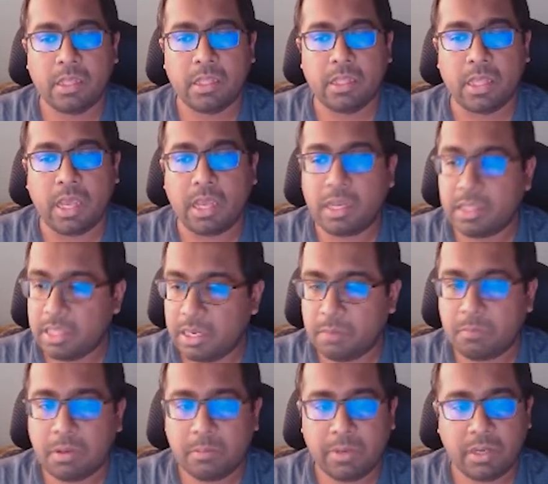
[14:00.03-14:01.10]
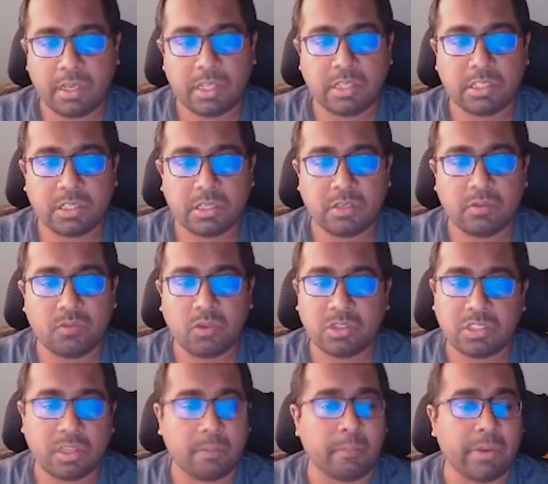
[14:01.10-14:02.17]
Another implementation was
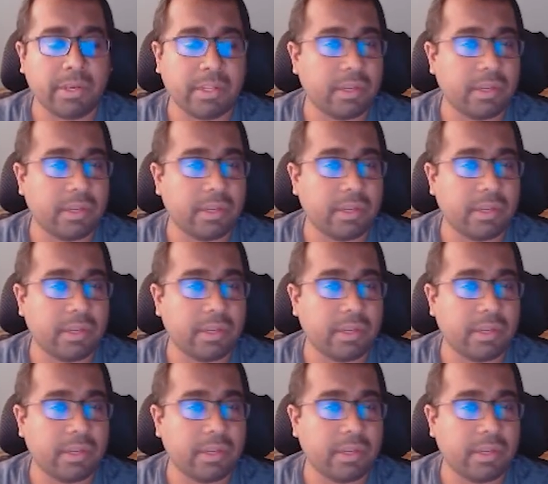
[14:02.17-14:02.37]
submitted